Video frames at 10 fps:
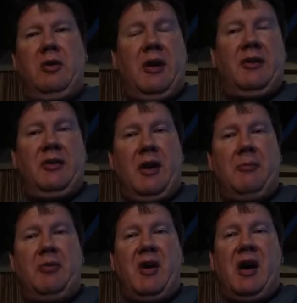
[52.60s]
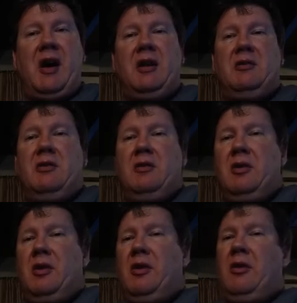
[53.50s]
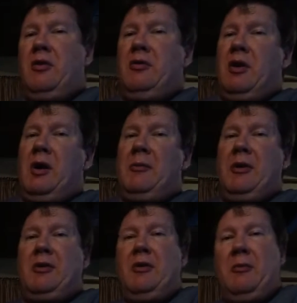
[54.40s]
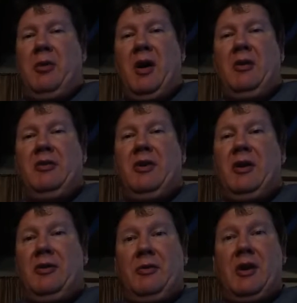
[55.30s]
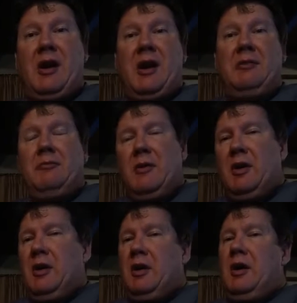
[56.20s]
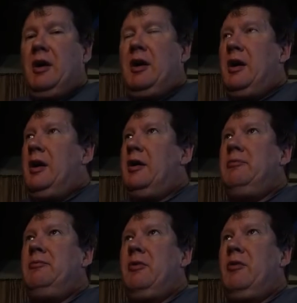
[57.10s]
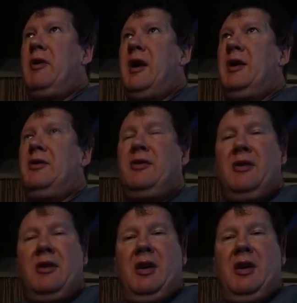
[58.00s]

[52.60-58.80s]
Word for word: That's not bad. You know, I'm not going to apologize for that. Uh, the Reds,